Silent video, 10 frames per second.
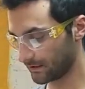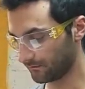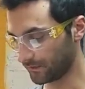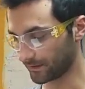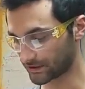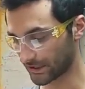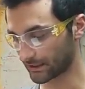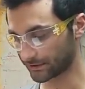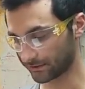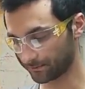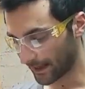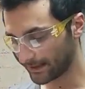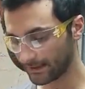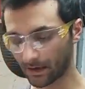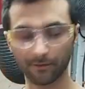fume extractor.
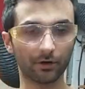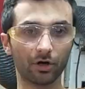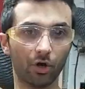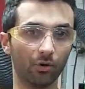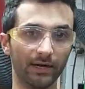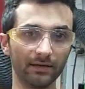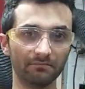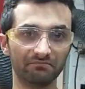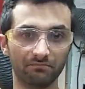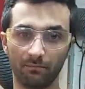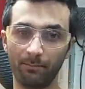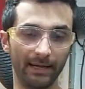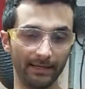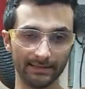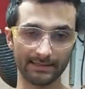Any other coating,
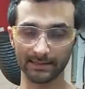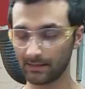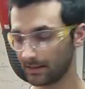paint,